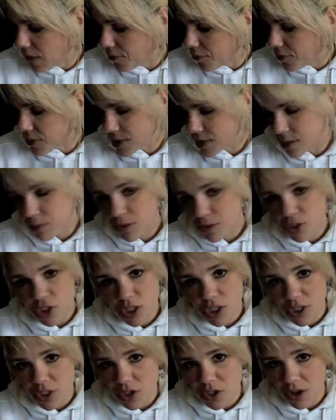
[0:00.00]
someone
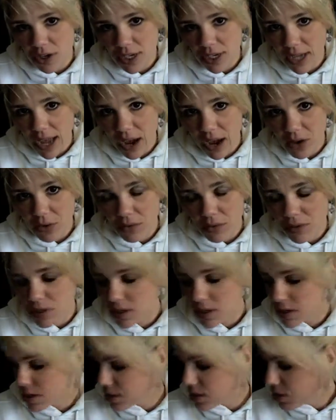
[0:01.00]
just starting out,
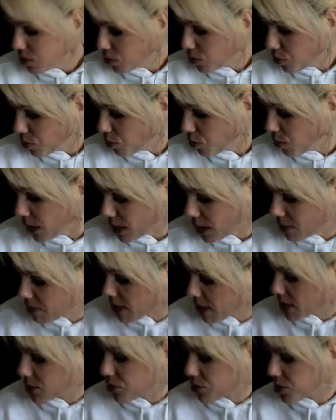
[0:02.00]
Winning
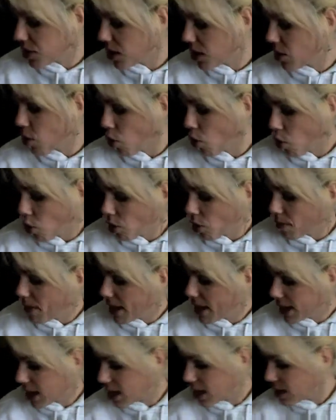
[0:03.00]
by Losing or
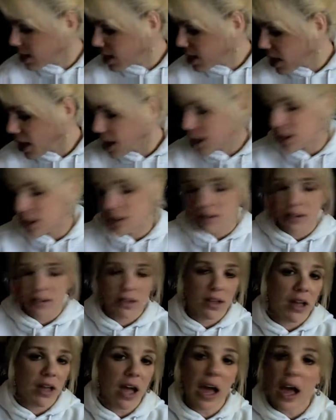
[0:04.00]
Making the Cut,
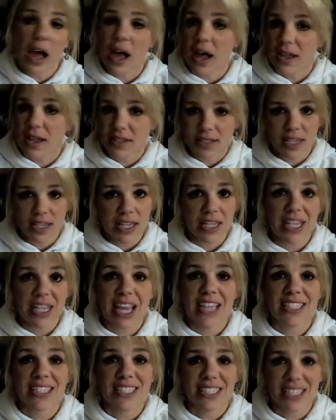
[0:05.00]
I say
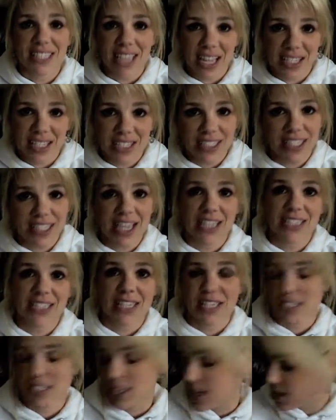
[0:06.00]
yes, yes, yes,
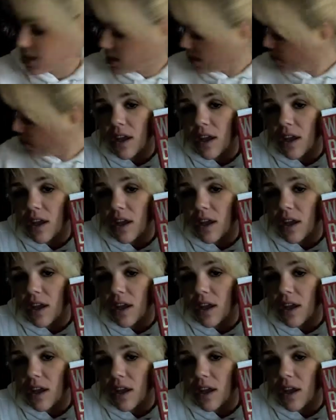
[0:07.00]
yes, yes.